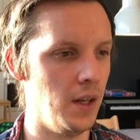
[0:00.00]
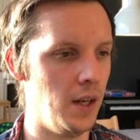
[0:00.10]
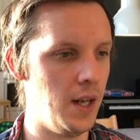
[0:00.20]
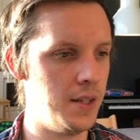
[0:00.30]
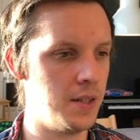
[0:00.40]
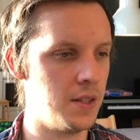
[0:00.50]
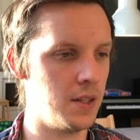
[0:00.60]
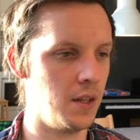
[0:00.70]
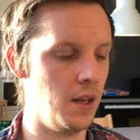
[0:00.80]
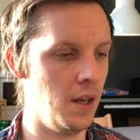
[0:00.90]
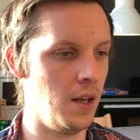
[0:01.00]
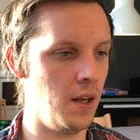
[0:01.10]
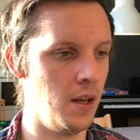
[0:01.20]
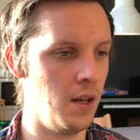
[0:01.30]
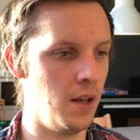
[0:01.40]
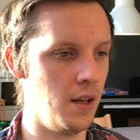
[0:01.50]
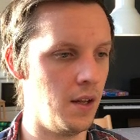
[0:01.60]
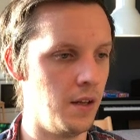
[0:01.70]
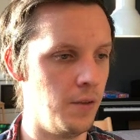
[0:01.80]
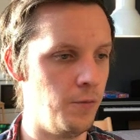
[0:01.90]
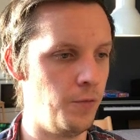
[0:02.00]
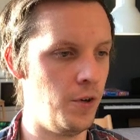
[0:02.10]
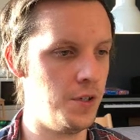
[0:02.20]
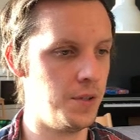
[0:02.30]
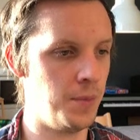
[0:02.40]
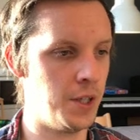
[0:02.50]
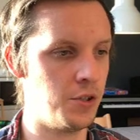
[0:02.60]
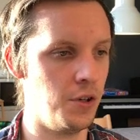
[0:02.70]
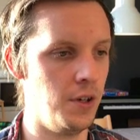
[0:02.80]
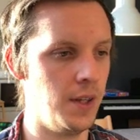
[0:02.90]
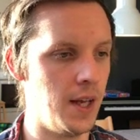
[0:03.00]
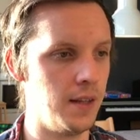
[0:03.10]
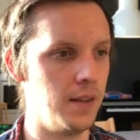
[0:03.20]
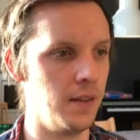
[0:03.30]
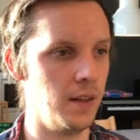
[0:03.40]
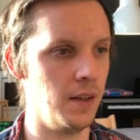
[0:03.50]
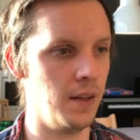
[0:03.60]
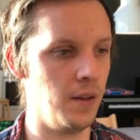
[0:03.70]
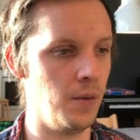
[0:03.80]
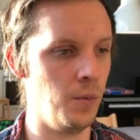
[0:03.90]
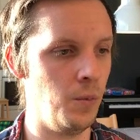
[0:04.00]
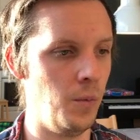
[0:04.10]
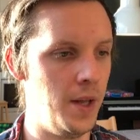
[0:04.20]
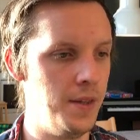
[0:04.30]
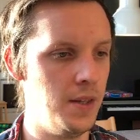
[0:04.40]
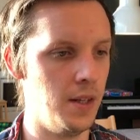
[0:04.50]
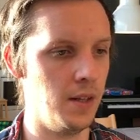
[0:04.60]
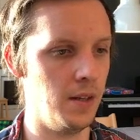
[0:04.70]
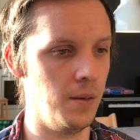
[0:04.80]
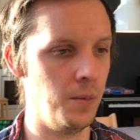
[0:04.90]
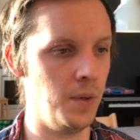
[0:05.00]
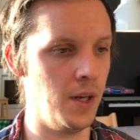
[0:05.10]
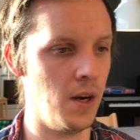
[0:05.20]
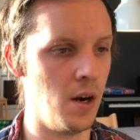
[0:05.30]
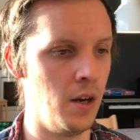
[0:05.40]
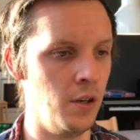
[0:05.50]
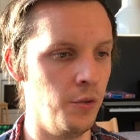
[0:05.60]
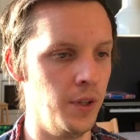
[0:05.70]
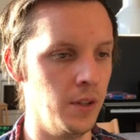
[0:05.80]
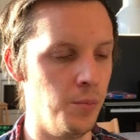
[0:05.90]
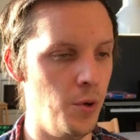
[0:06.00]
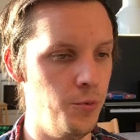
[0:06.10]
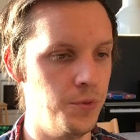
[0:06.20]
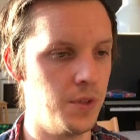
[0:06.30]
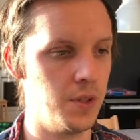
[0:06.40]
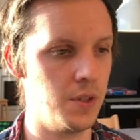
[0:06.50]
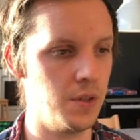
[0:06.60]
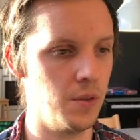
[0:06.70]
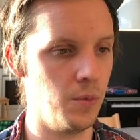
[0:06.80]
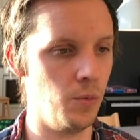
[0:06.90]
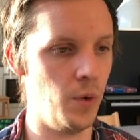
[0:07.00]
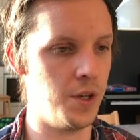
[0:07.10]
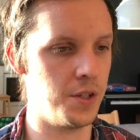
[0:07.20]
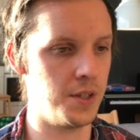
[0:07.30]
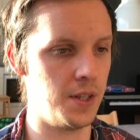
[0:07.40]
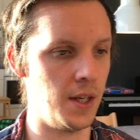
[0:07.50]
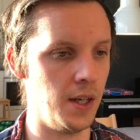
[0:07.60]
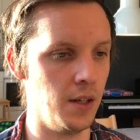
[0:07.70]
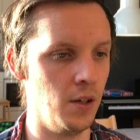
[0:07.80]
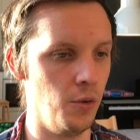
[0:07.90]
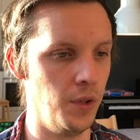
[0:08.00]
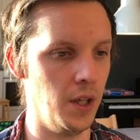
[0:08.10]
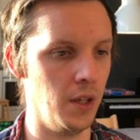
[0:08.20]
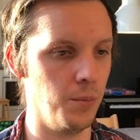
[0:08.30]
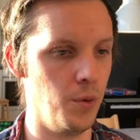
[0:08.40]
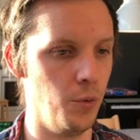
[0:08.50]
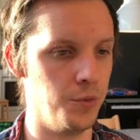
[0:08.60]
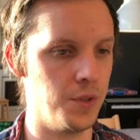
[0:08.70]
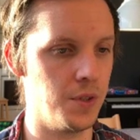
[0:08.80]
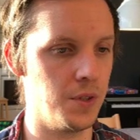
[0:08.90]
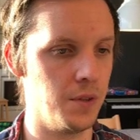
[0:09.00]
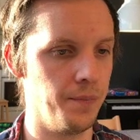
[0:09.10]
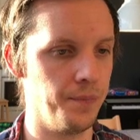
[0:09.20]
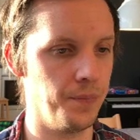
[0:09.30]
Let's first make sure that when we are loading the posts, we are just saying loading posts.